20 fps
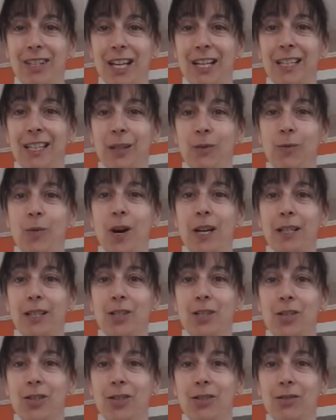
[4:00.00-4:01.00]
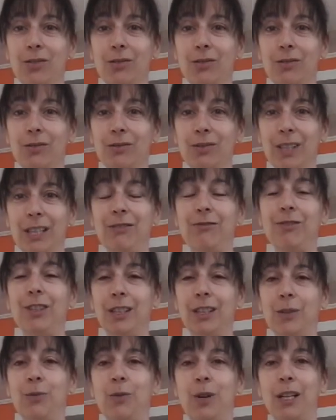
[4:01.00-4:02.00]
that he
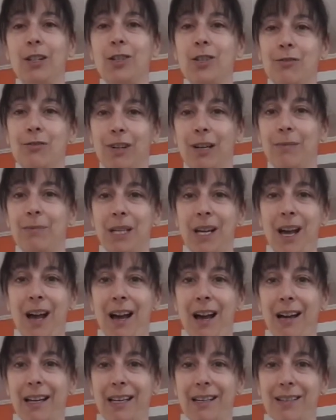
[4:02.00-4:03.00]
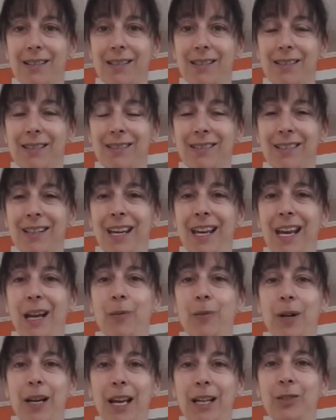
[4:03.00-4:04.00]
really wanted to run behind. And
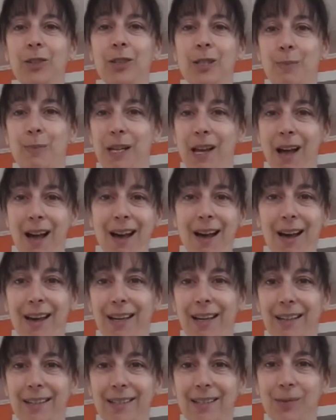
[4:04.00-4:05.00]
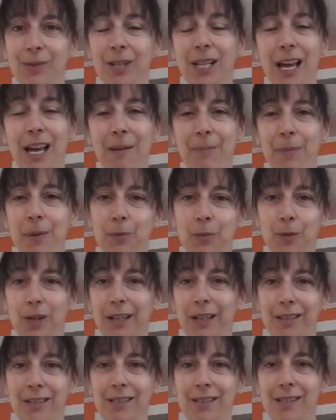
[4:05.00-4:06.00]
when I looked behind, what happened
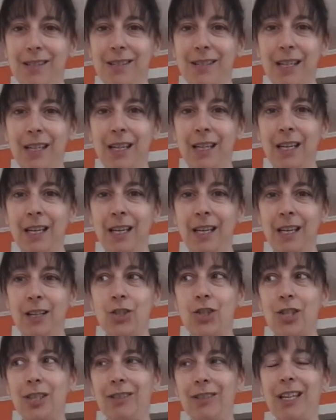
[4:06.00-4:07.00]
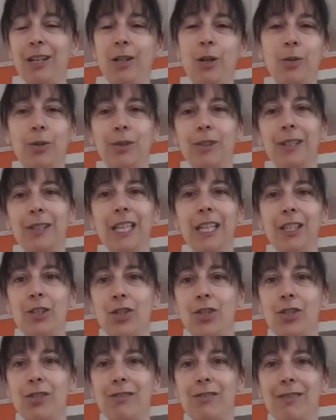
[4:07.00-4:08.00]
was she let go of the
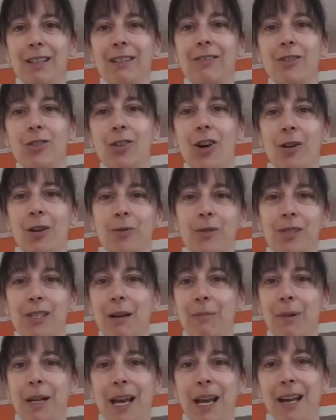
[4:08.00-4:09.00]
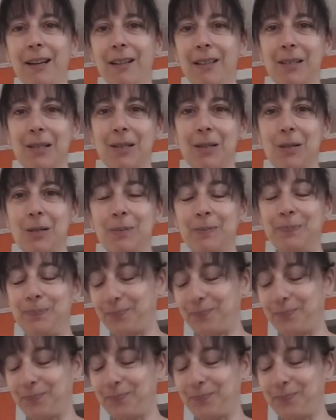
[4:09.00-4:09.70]
leash and the dog was coming at us.